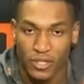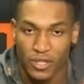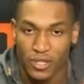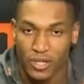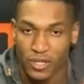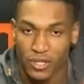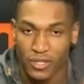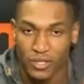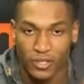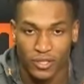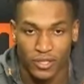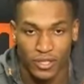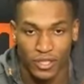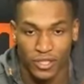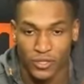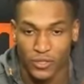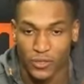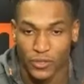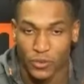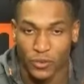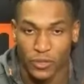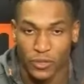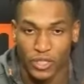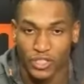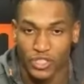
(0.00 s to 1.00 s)
And he did a
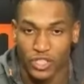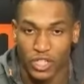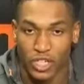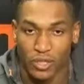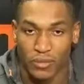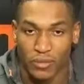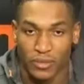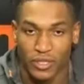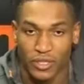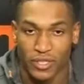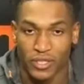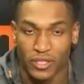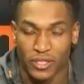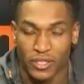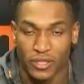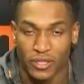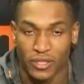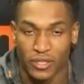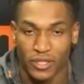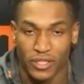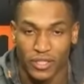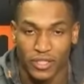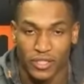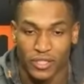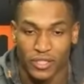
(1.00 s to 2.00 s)
great job. He did
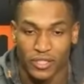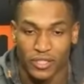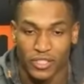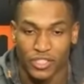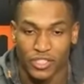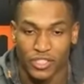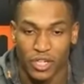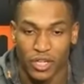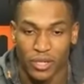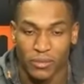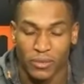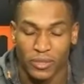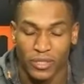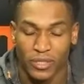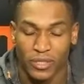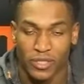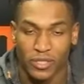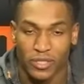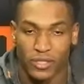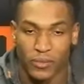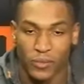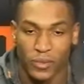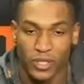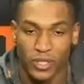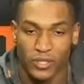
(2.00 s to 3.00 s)
his job. He
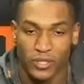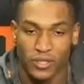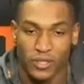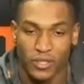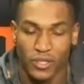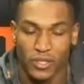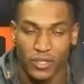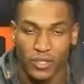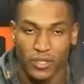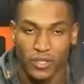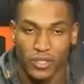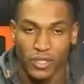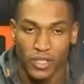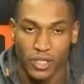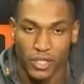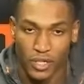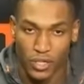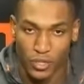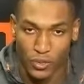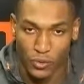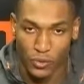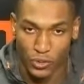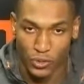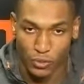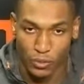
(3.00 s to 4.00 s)
did what
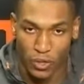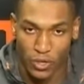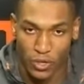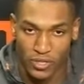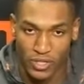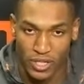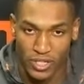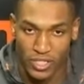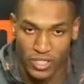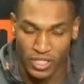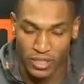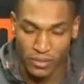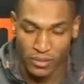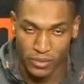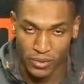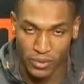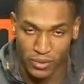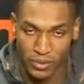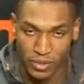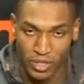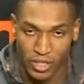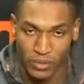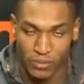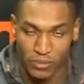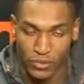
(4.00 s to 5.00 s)
Coach Barnes was asking
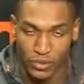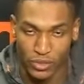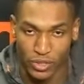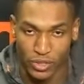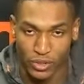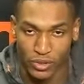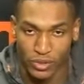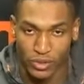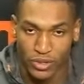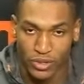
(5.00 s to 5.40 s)
him to do.